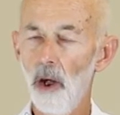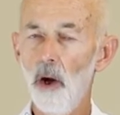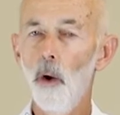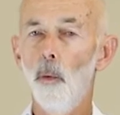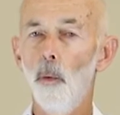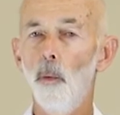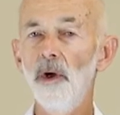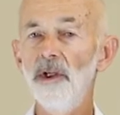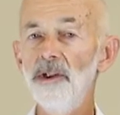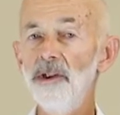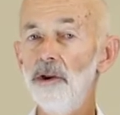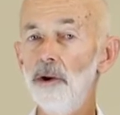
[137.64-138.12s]

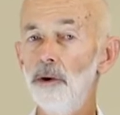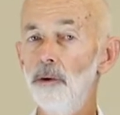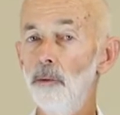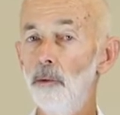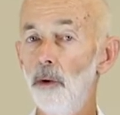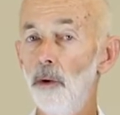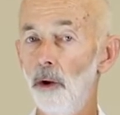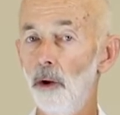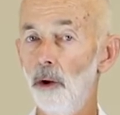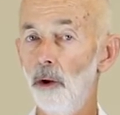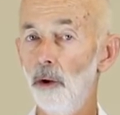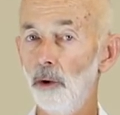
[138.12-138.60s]
When
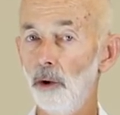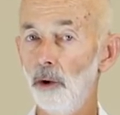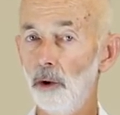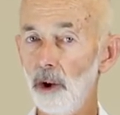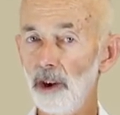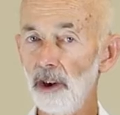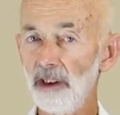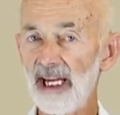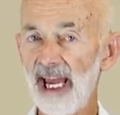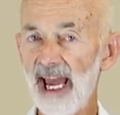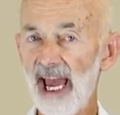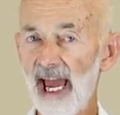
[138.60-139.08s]
you
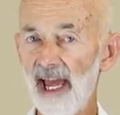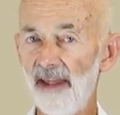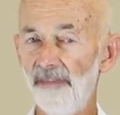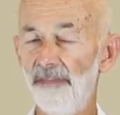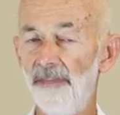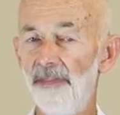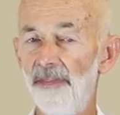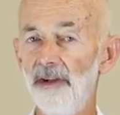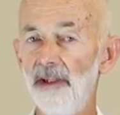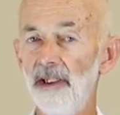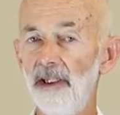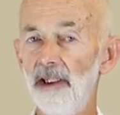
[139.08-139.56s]
look
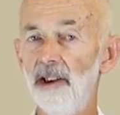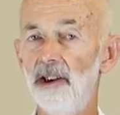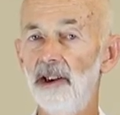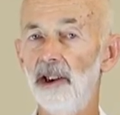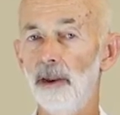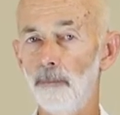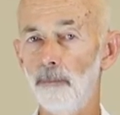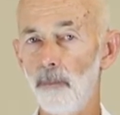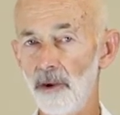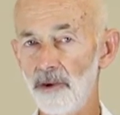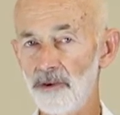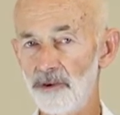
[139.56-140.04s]
at the
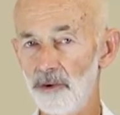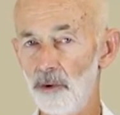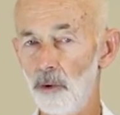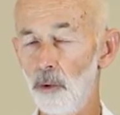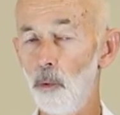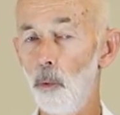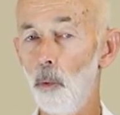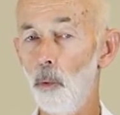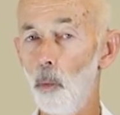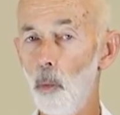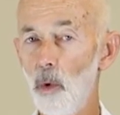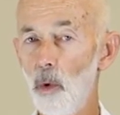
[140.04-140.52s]

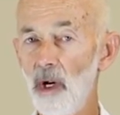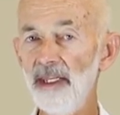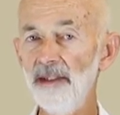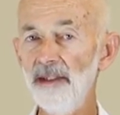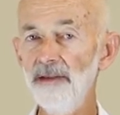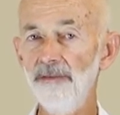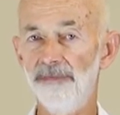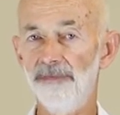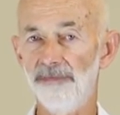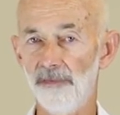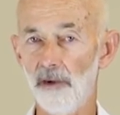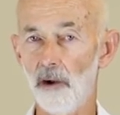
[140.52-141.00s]
commercial
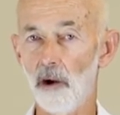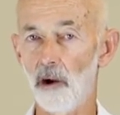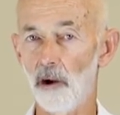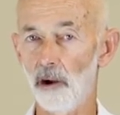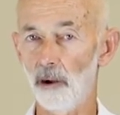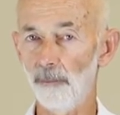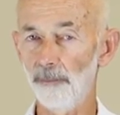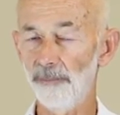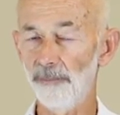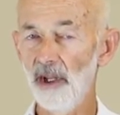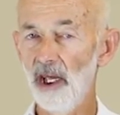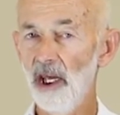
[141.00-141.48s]
wind
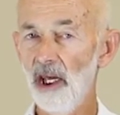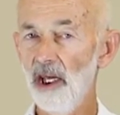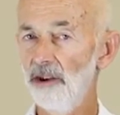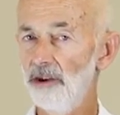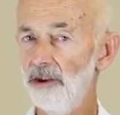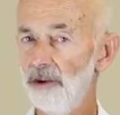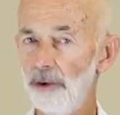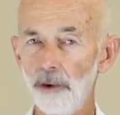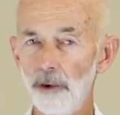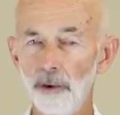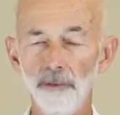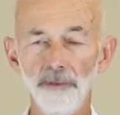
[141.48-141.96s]
farms,
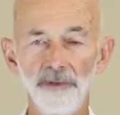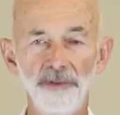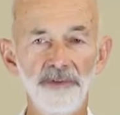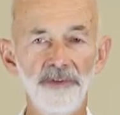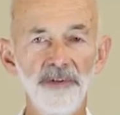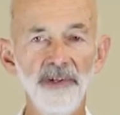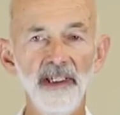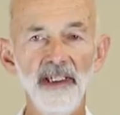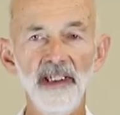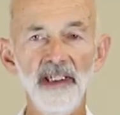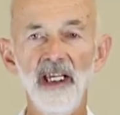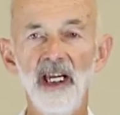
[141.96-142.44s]
you don't
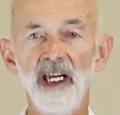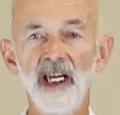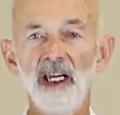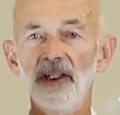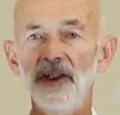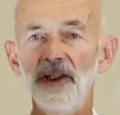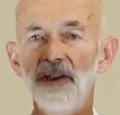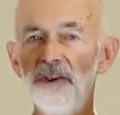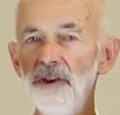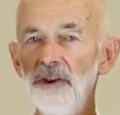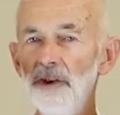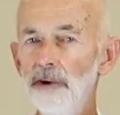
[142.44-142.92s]
see
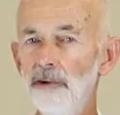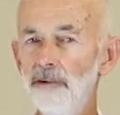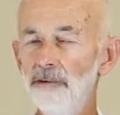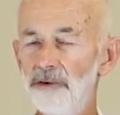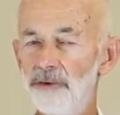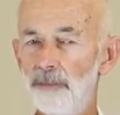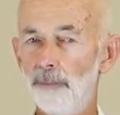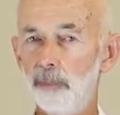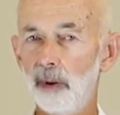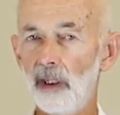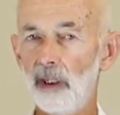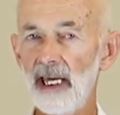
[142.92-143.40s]

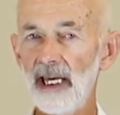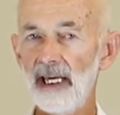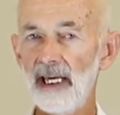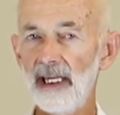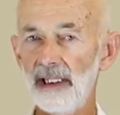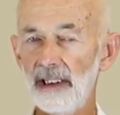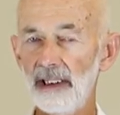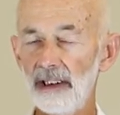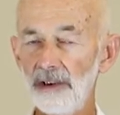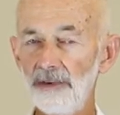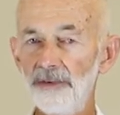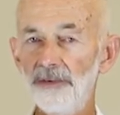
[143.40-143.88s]
huge
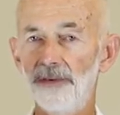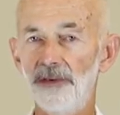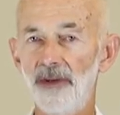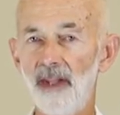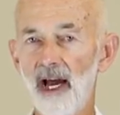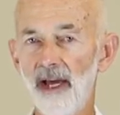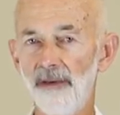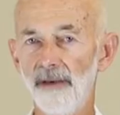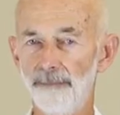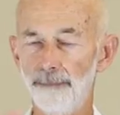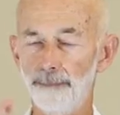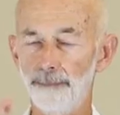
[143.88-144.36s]
blades,
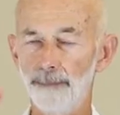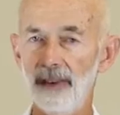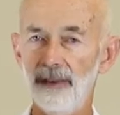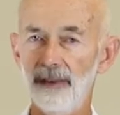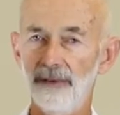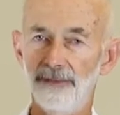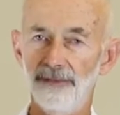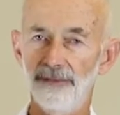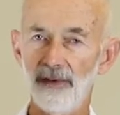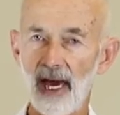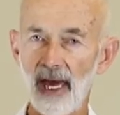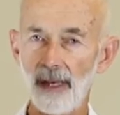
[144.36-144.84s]
not big
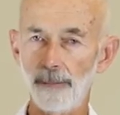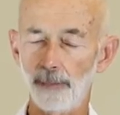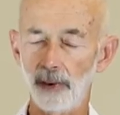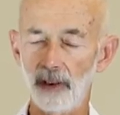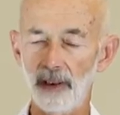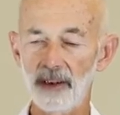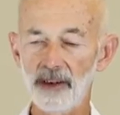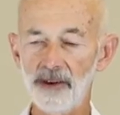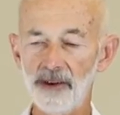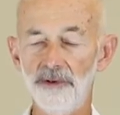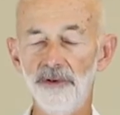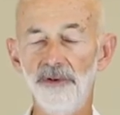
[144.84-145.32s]
fat
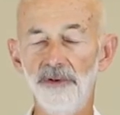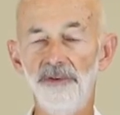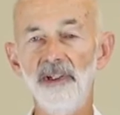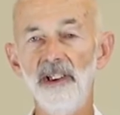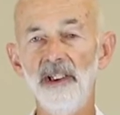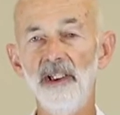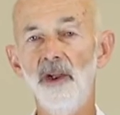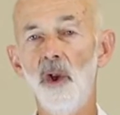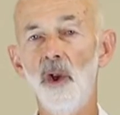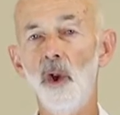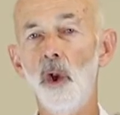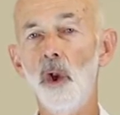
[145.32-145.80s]
blades. You
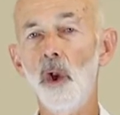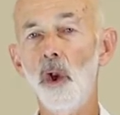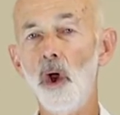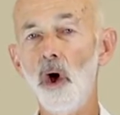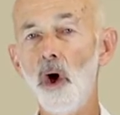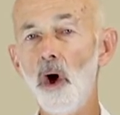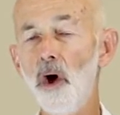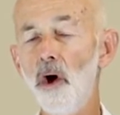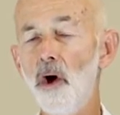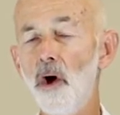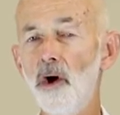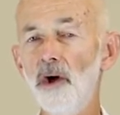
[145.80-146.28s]
see
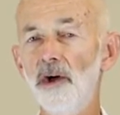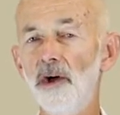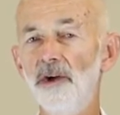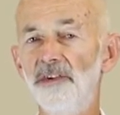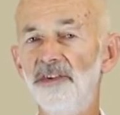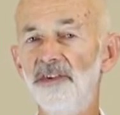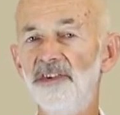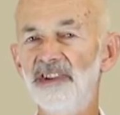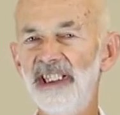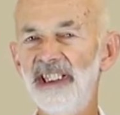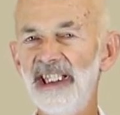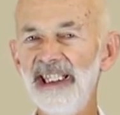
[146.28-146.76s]
long,
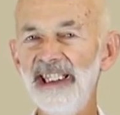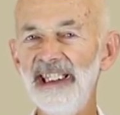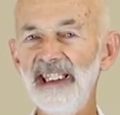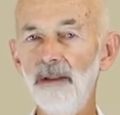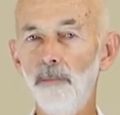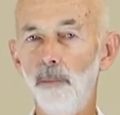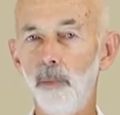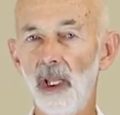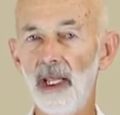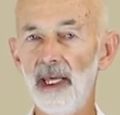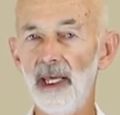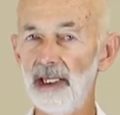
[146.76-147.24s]
skinny
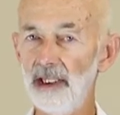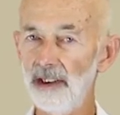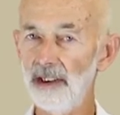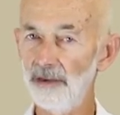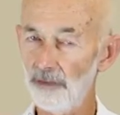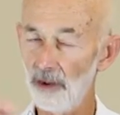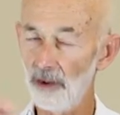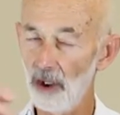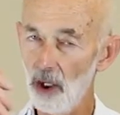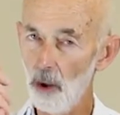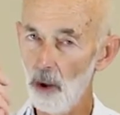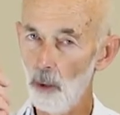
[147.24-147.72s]

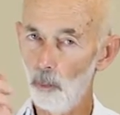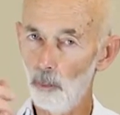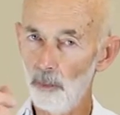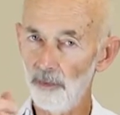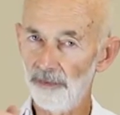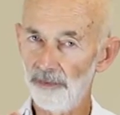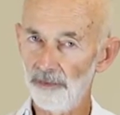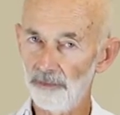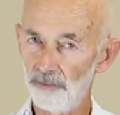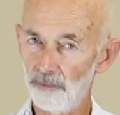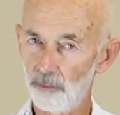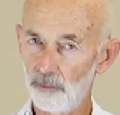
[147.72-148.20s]
blades
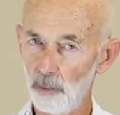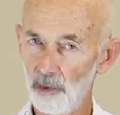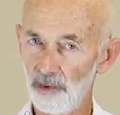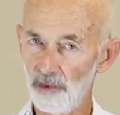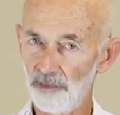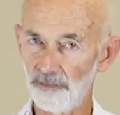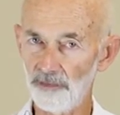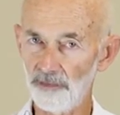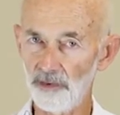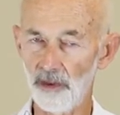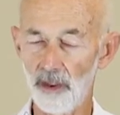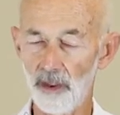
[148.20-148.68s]
with a
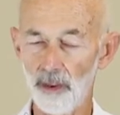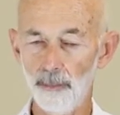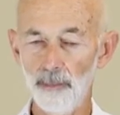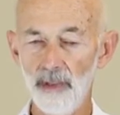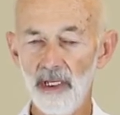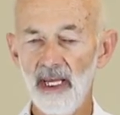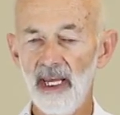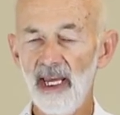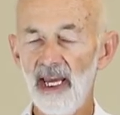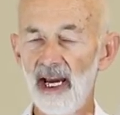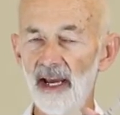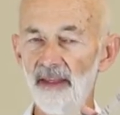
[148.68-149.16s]
twist in them,
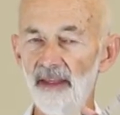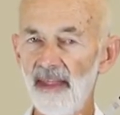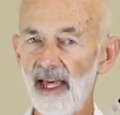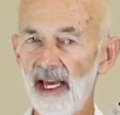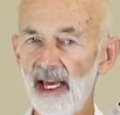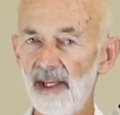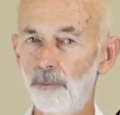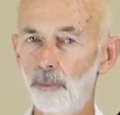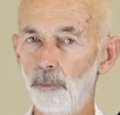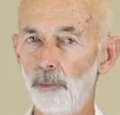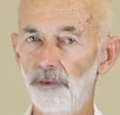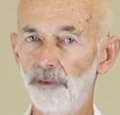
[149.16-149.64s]
and
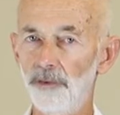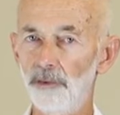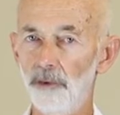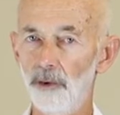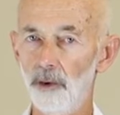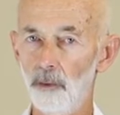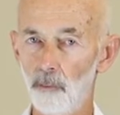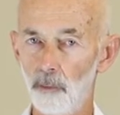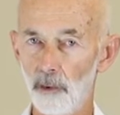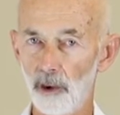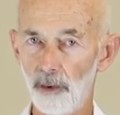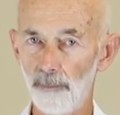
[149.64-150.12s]
that's what's going
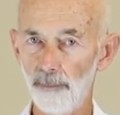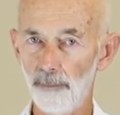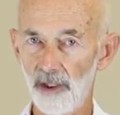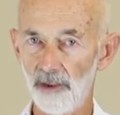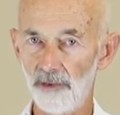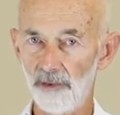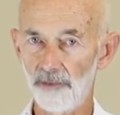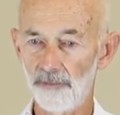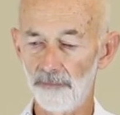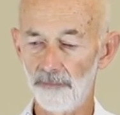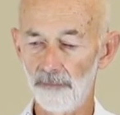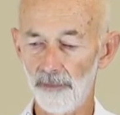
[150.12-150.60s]
to work
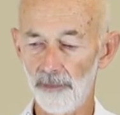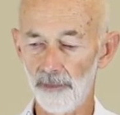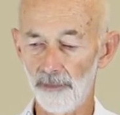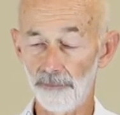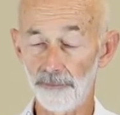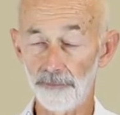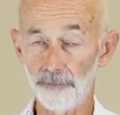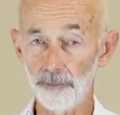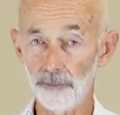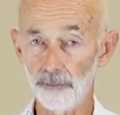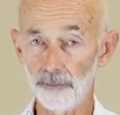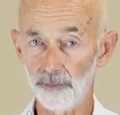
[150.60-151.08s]
best for the
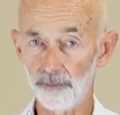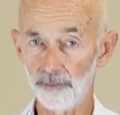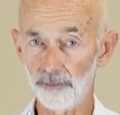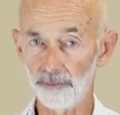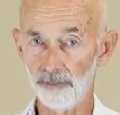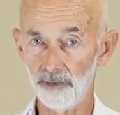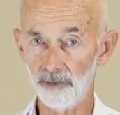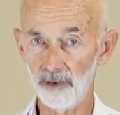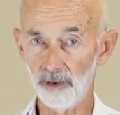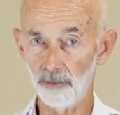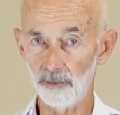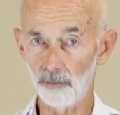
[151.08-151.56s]

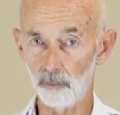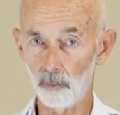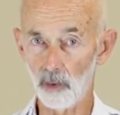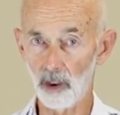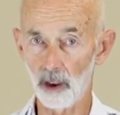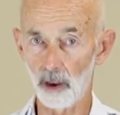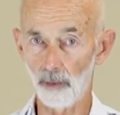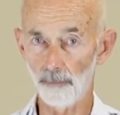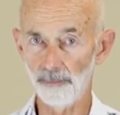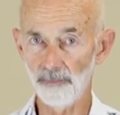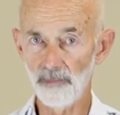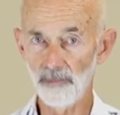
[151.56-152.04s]
students as
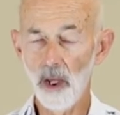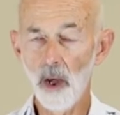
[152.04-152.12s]
well.